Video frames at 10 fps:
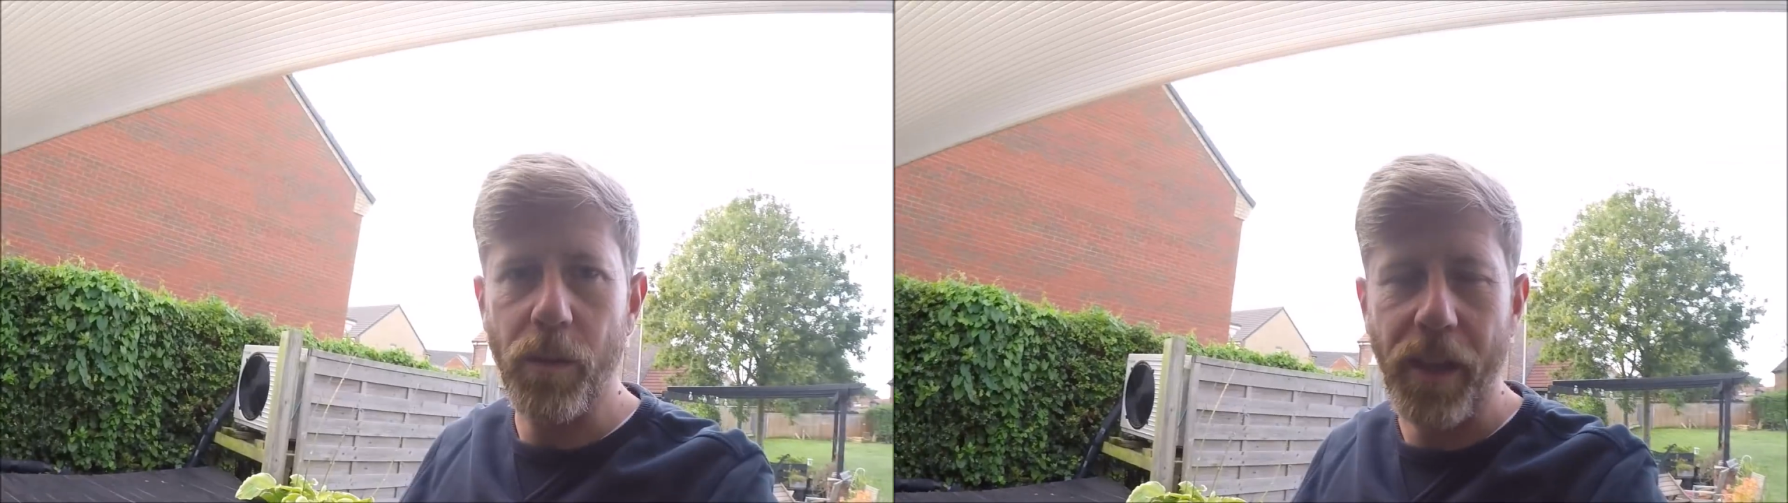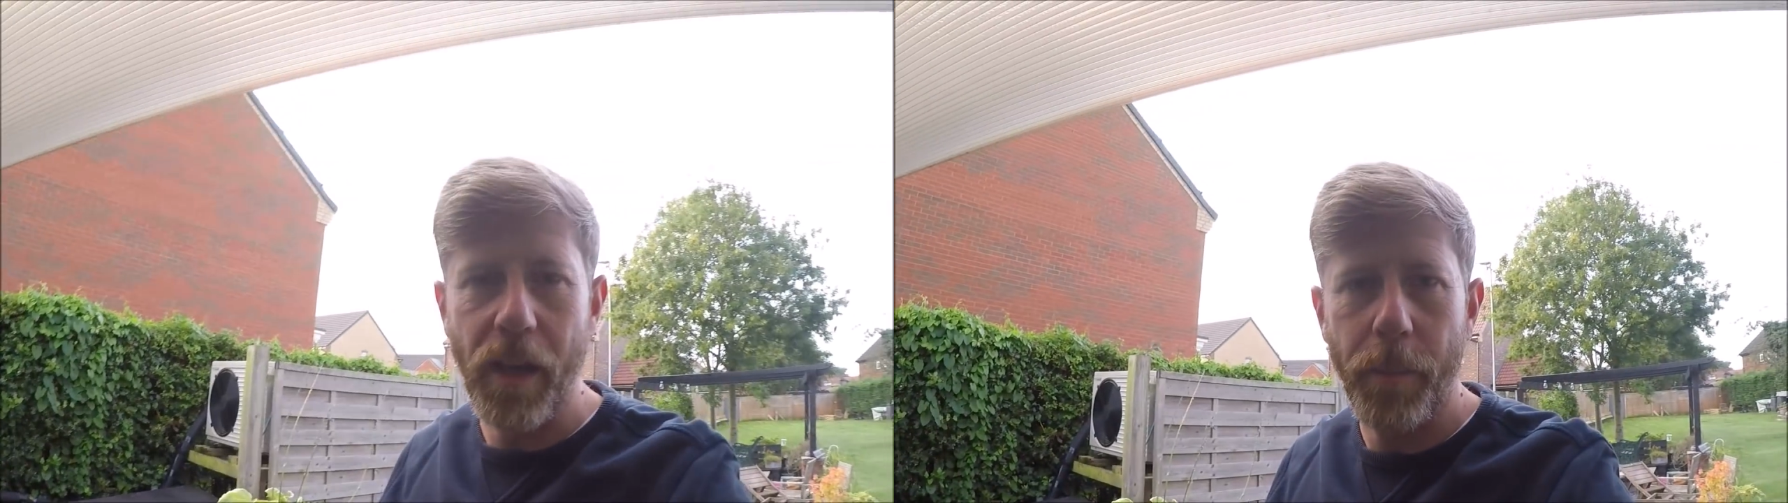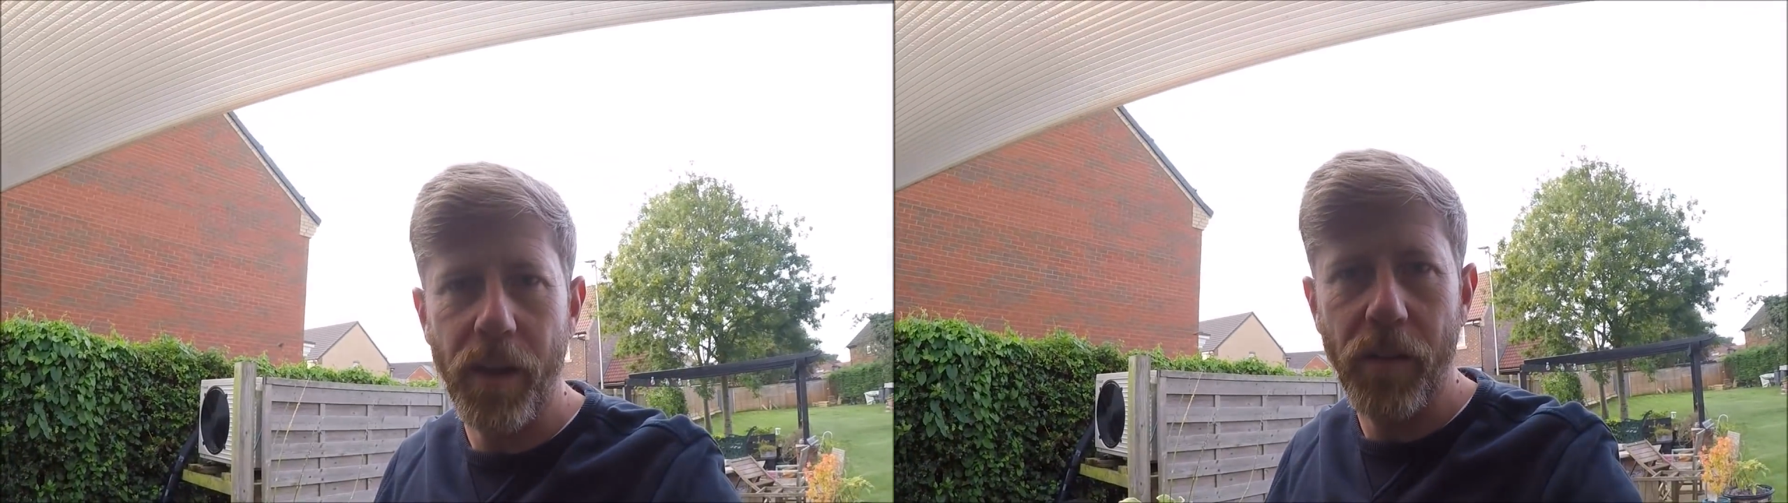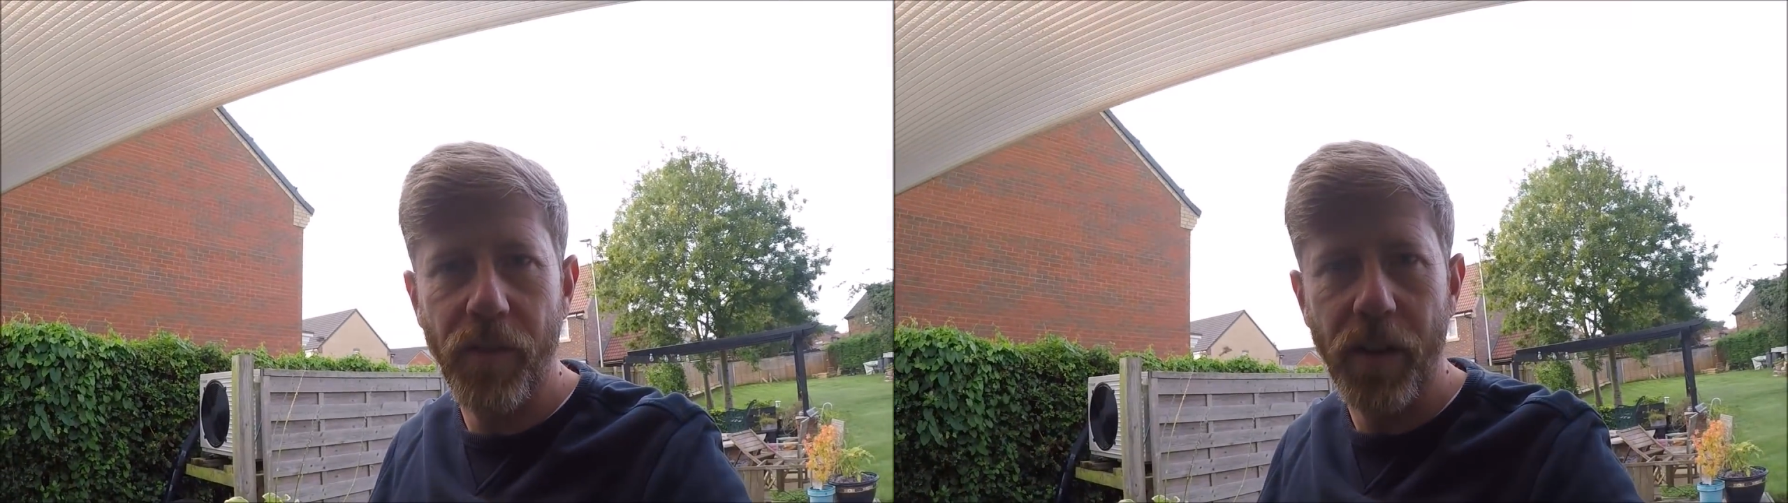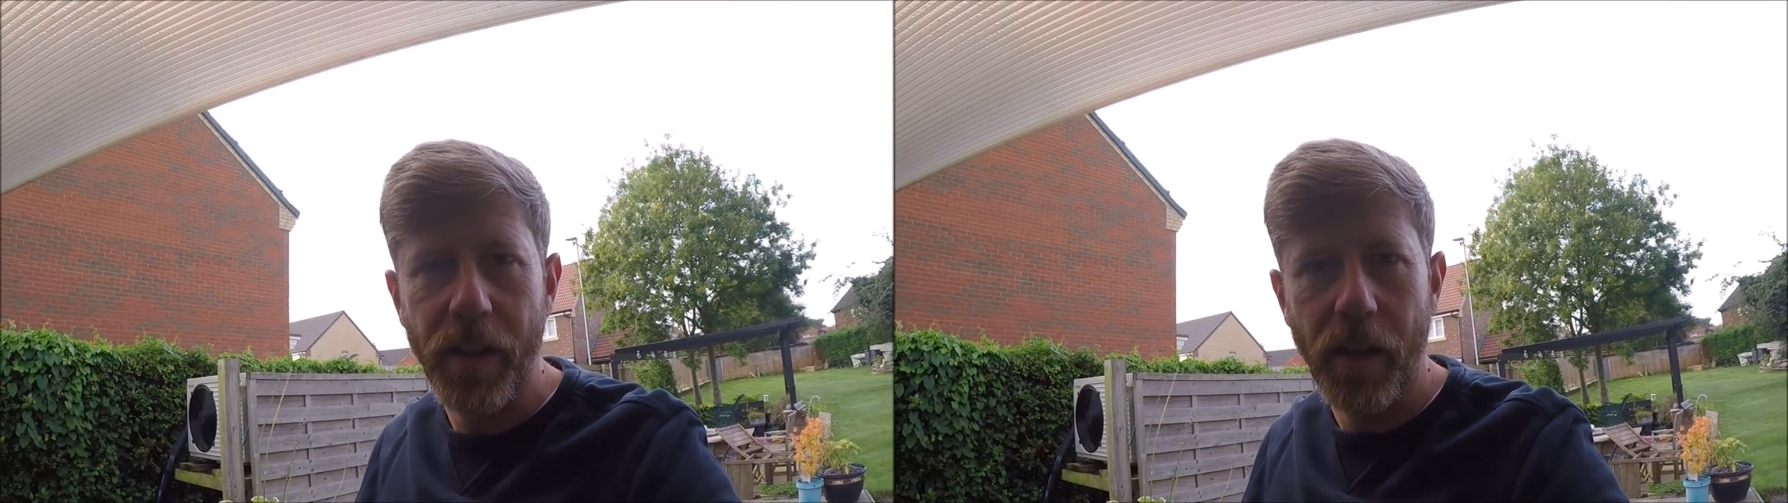get a bit of
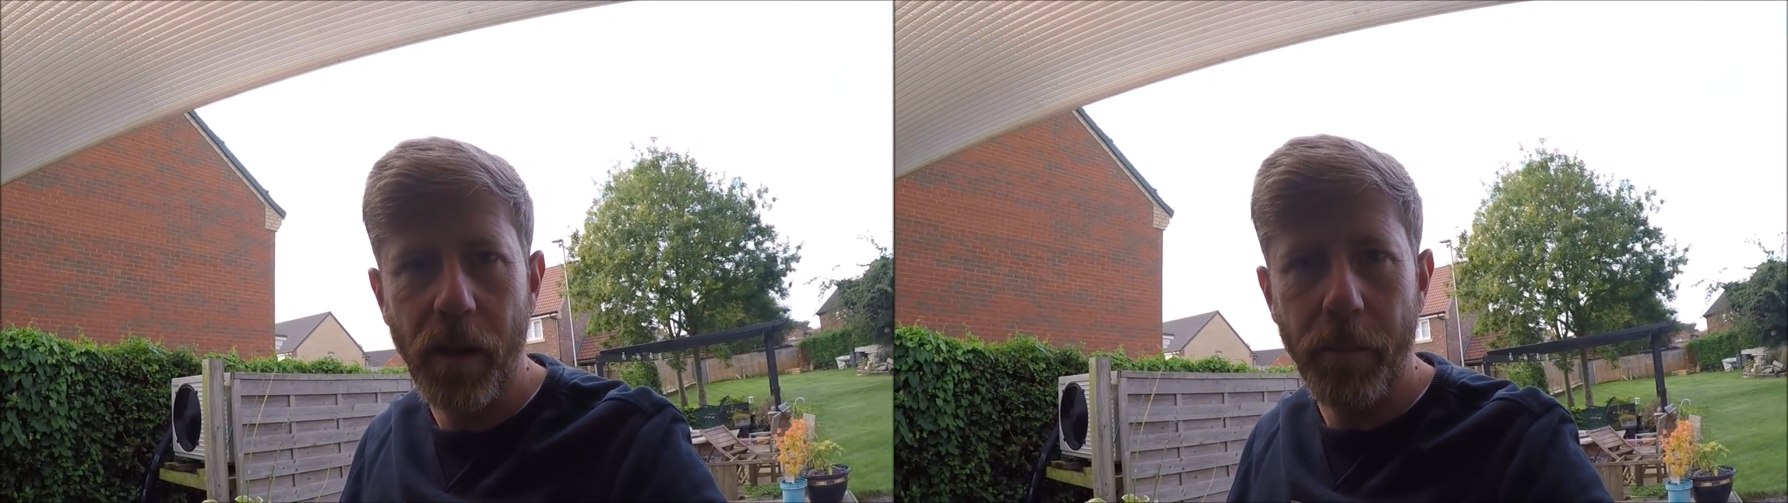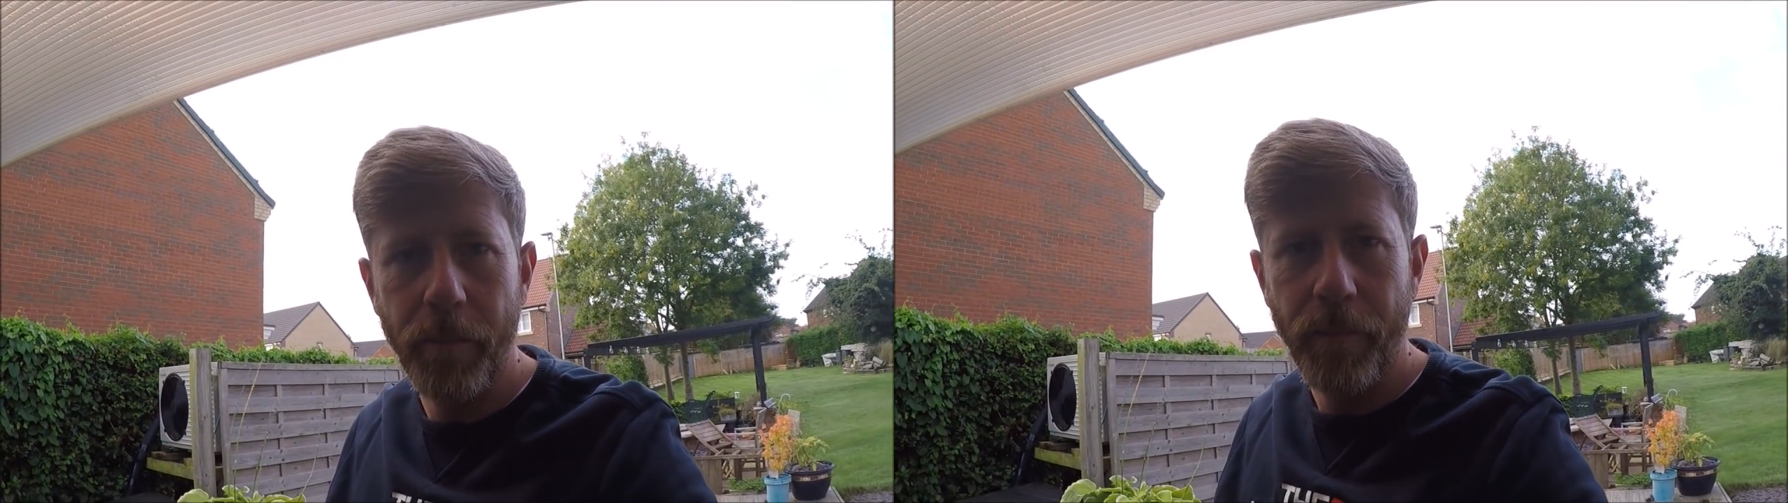a